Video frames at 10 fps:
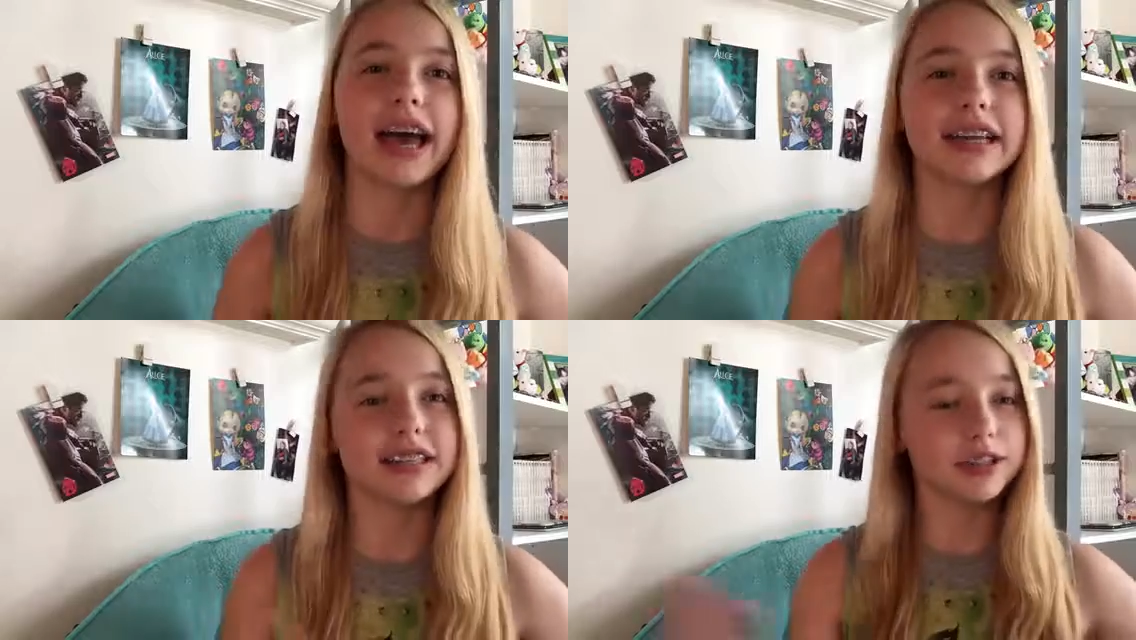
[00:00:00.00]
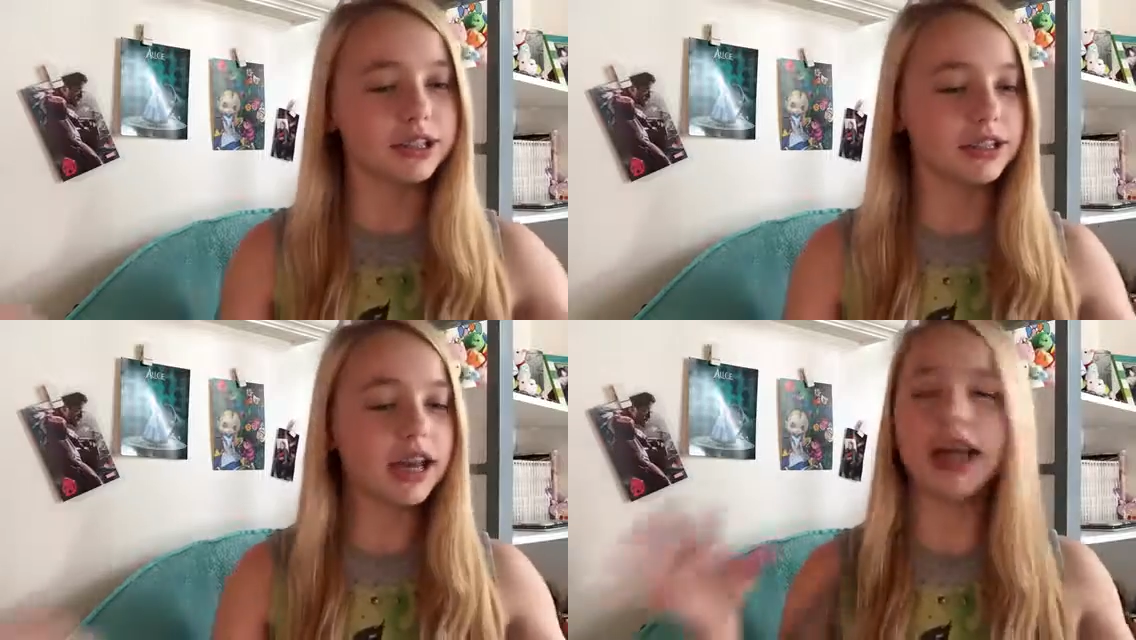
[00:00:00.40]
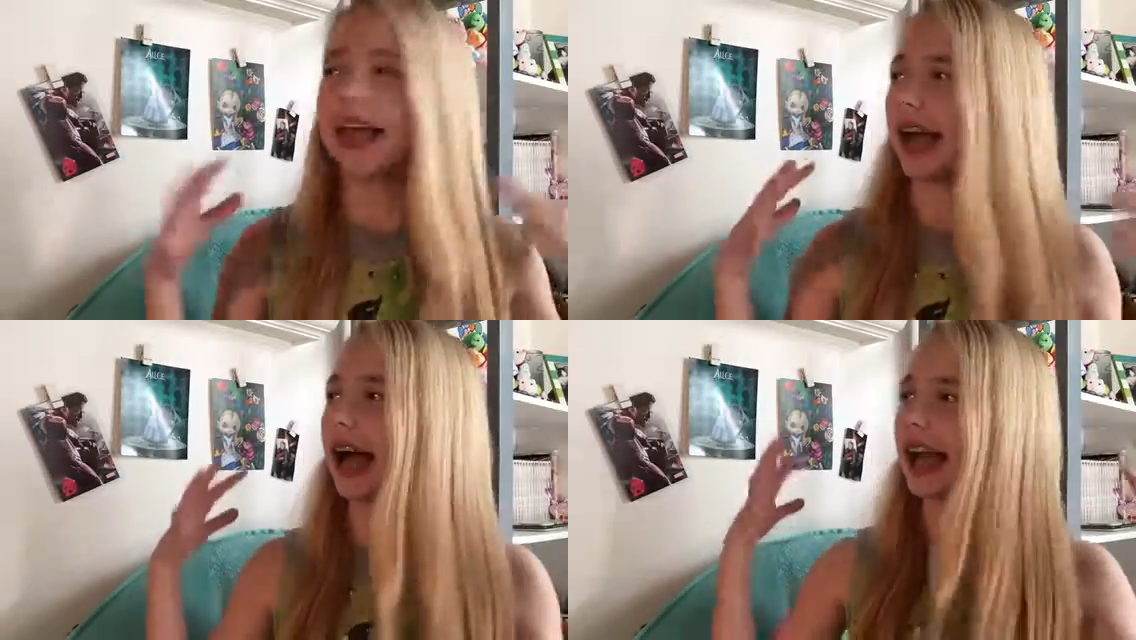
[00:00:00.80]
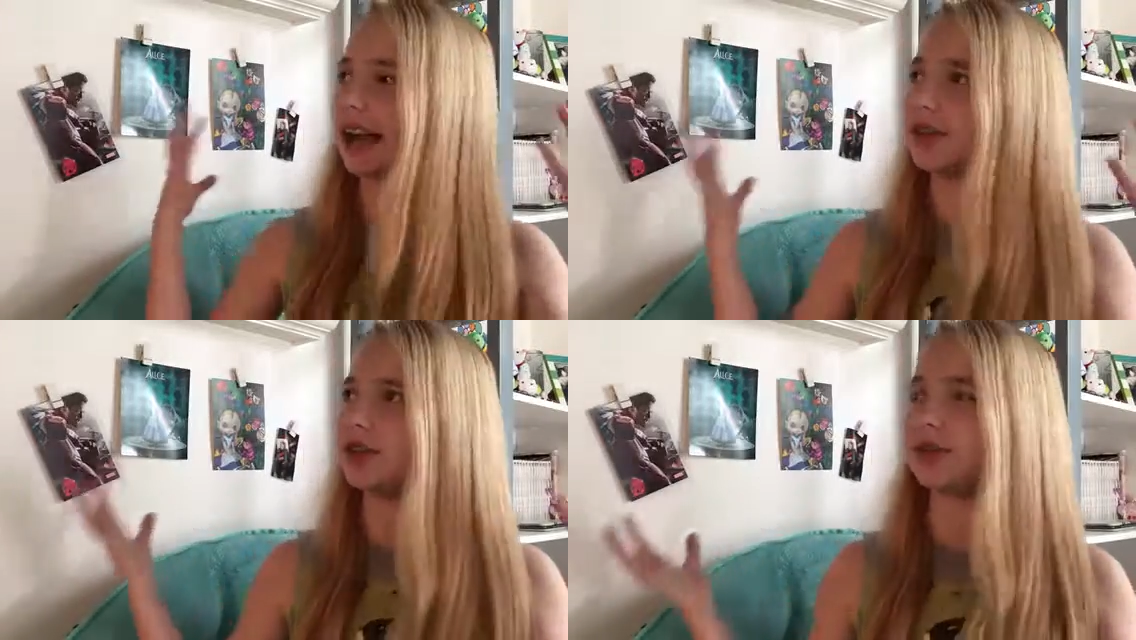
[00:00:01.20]
As you could tell, I kind
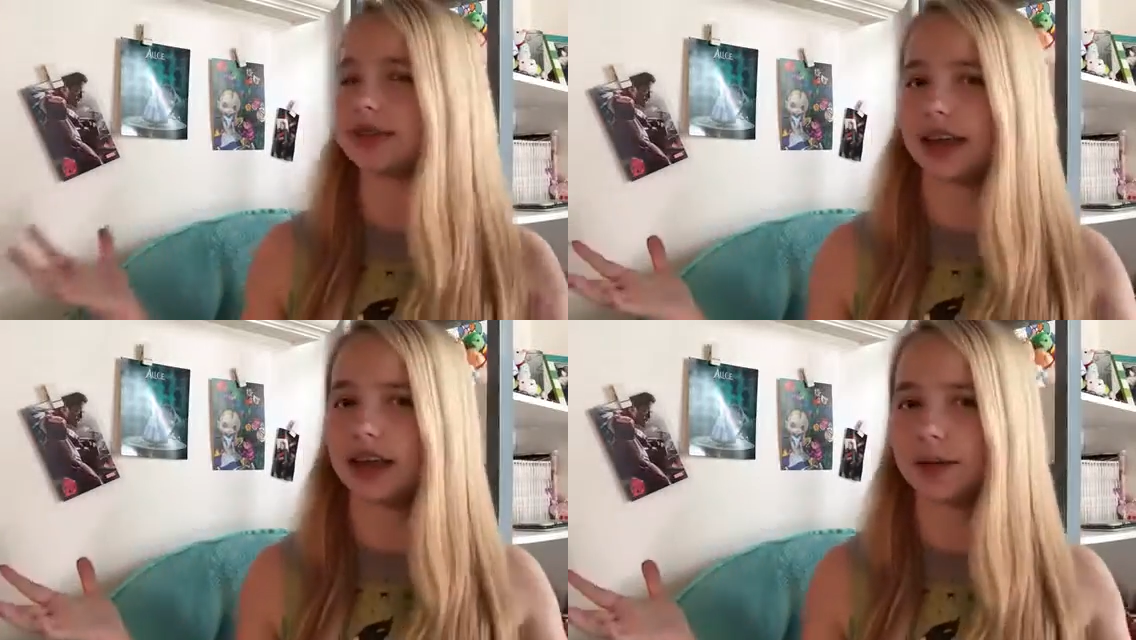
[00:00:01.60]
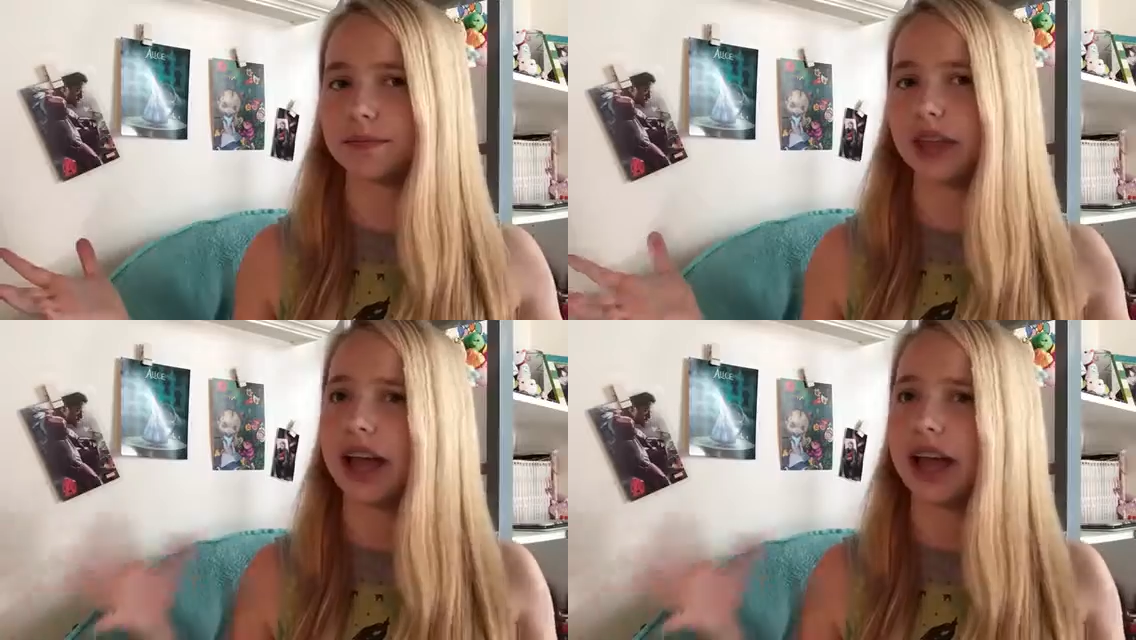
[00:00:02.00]
of have a new setup.